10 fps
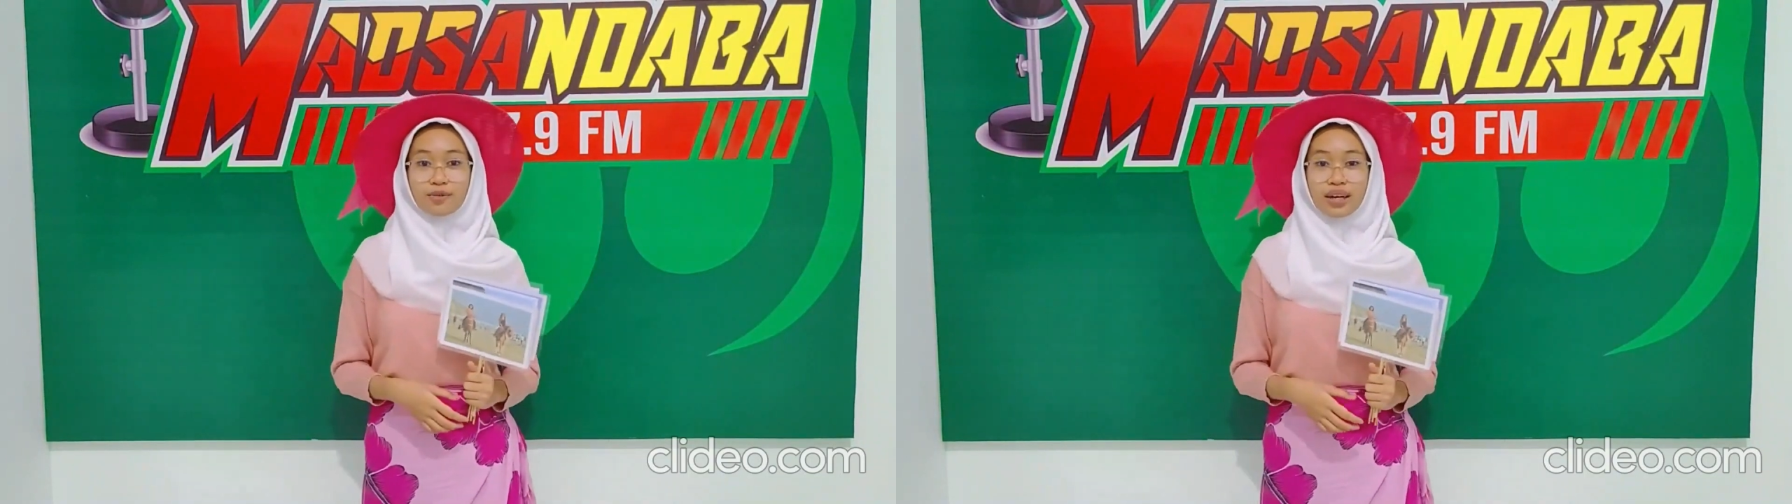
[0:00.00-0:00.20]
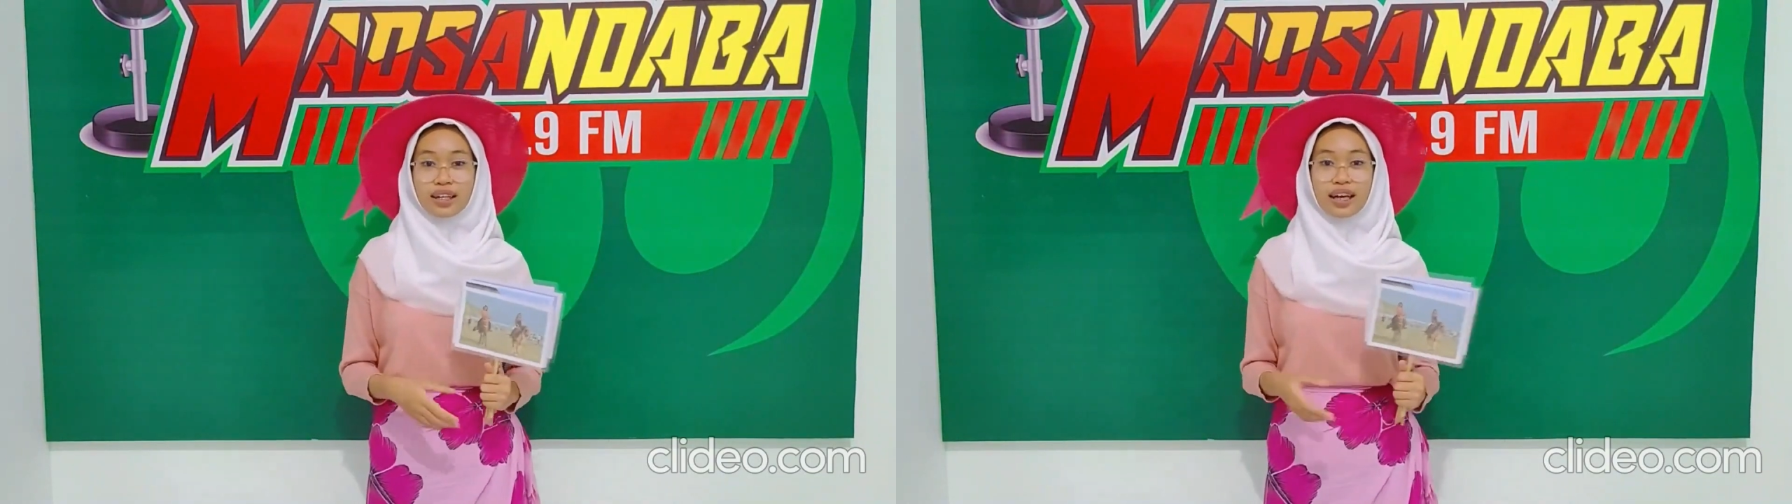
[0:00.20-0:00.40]

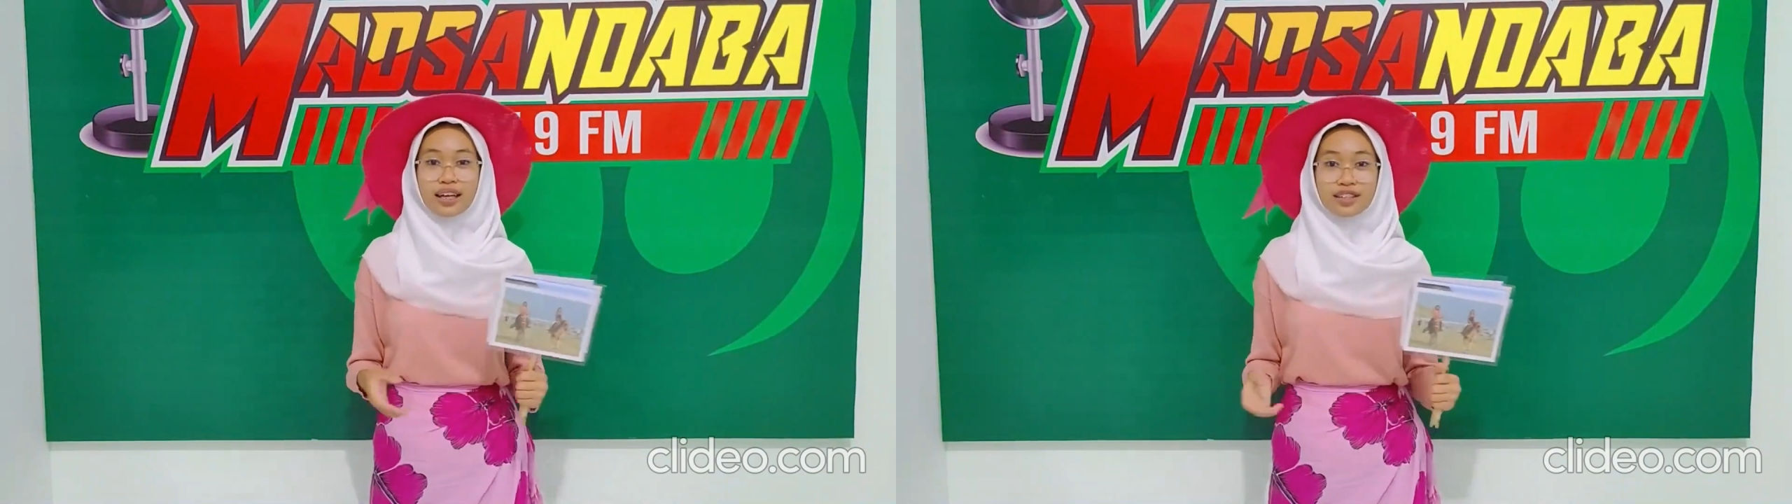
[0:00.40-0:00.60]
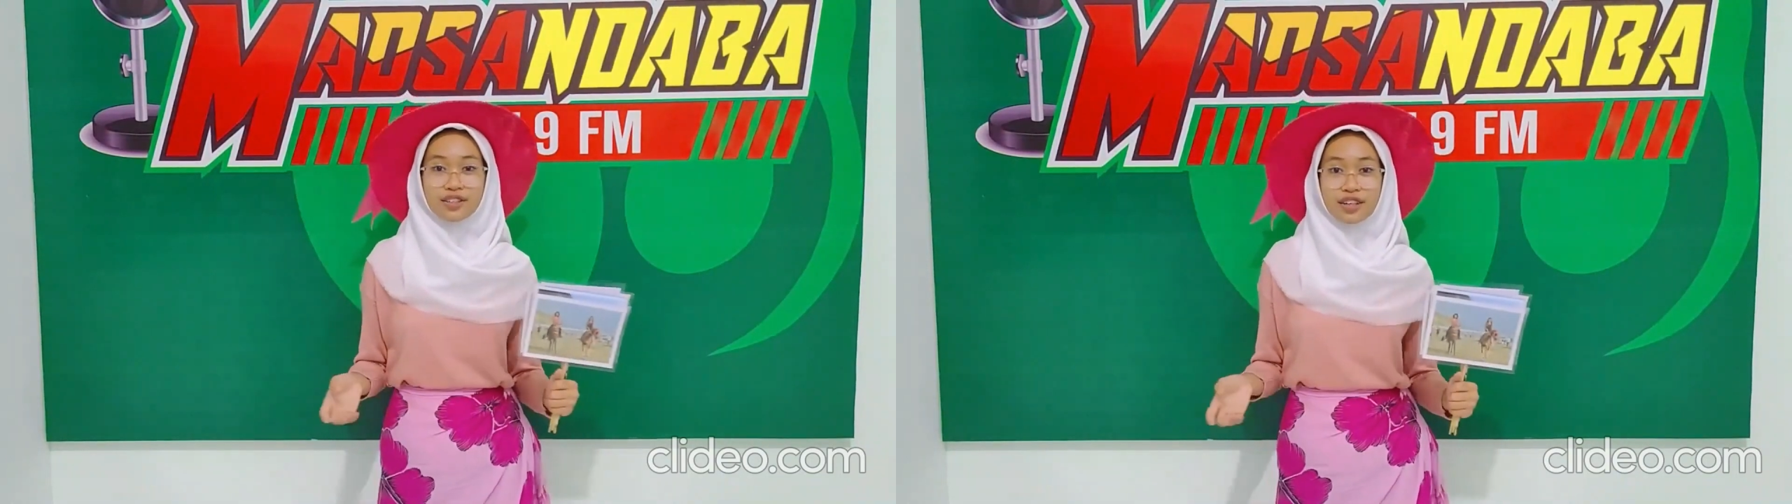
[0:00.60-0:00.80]
while
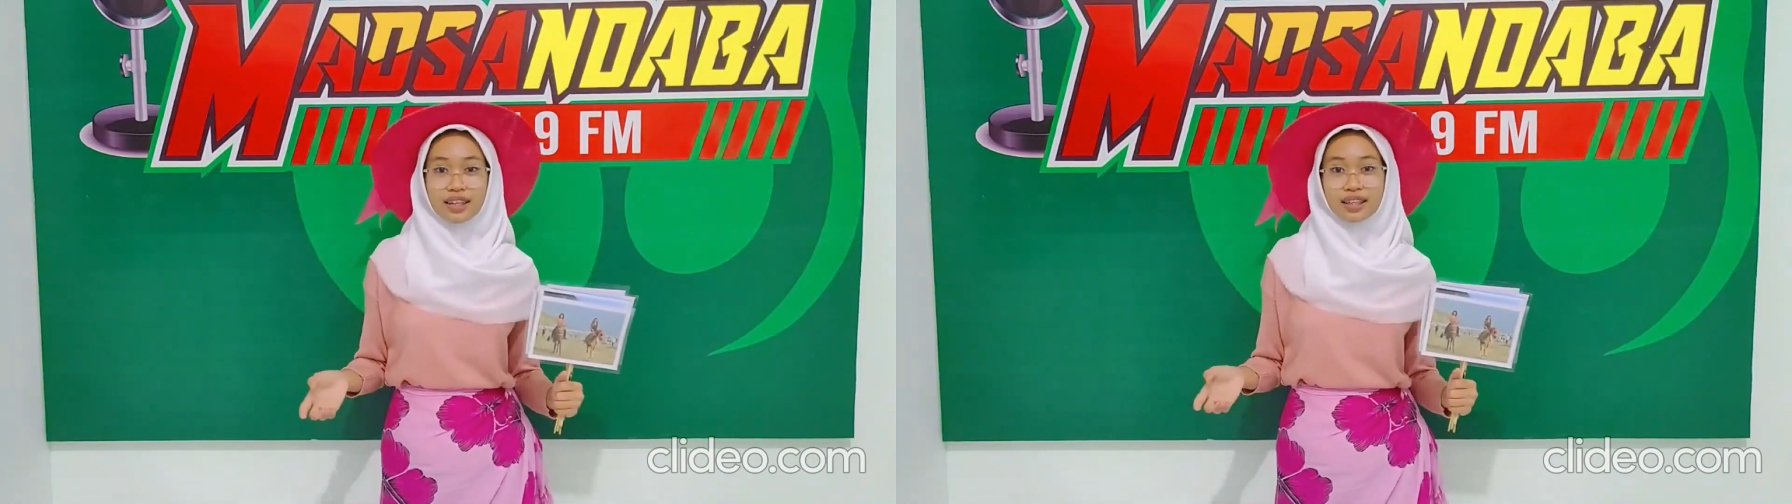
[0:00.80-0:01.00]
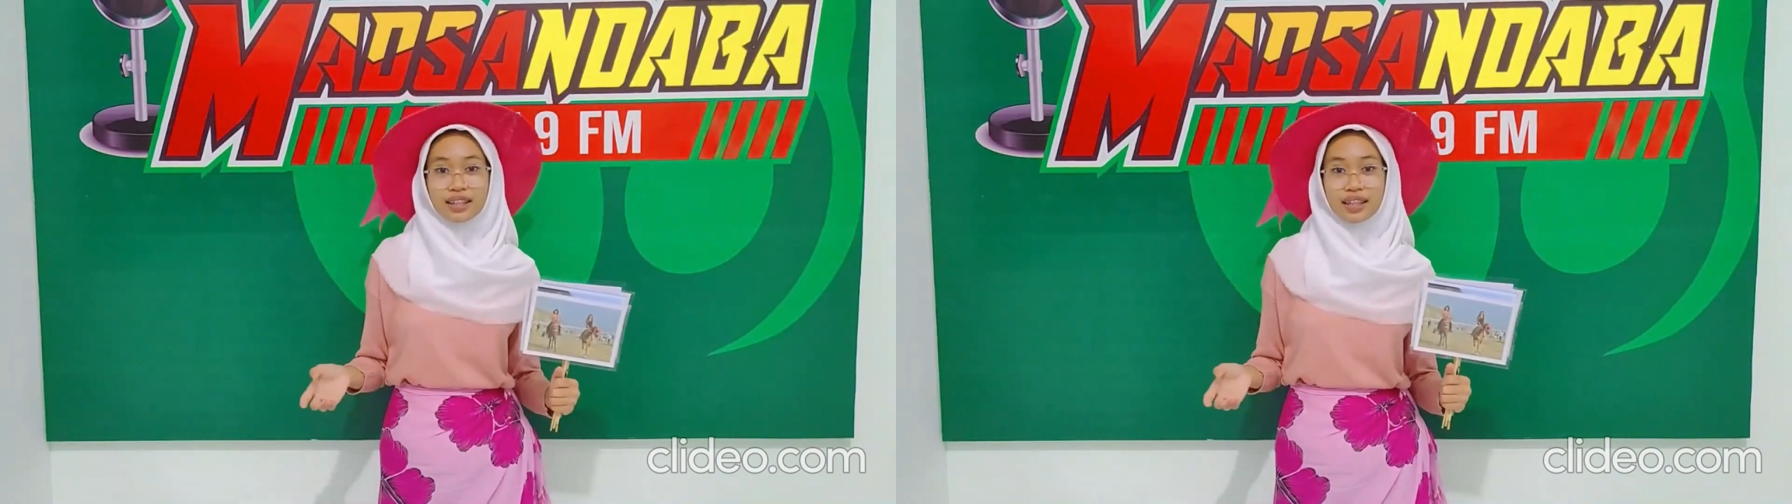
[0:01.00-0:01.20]

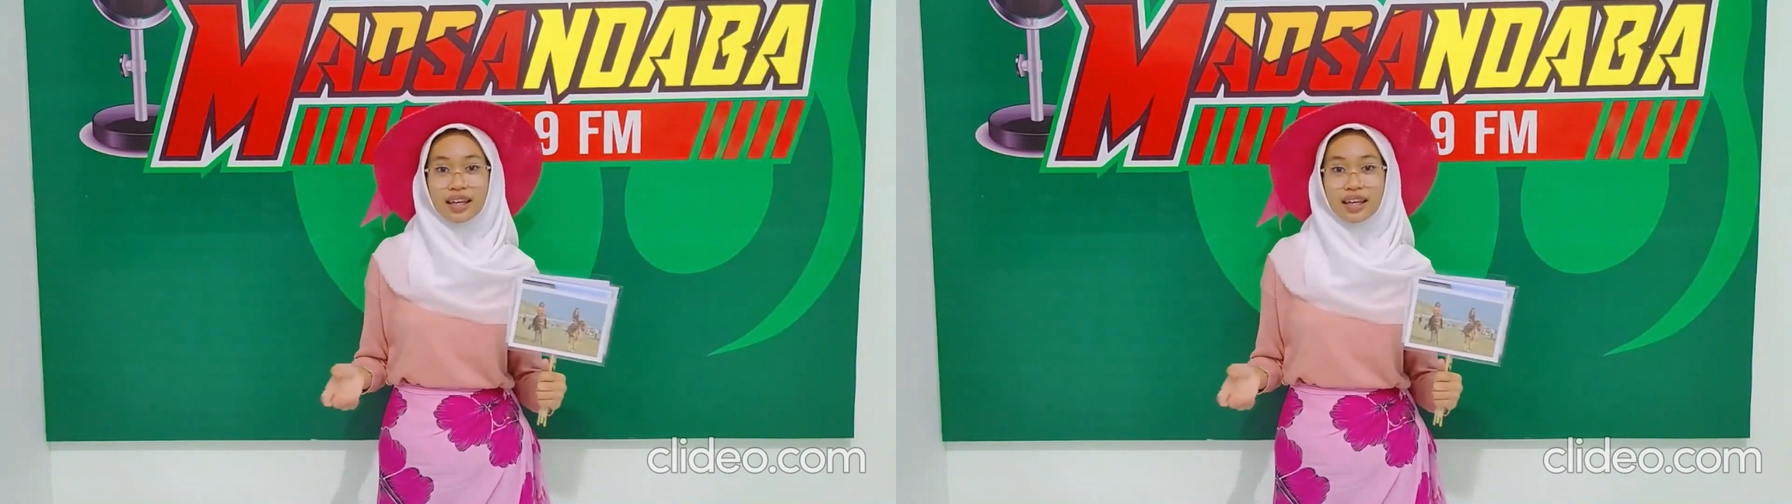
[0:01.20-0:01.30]
enjoying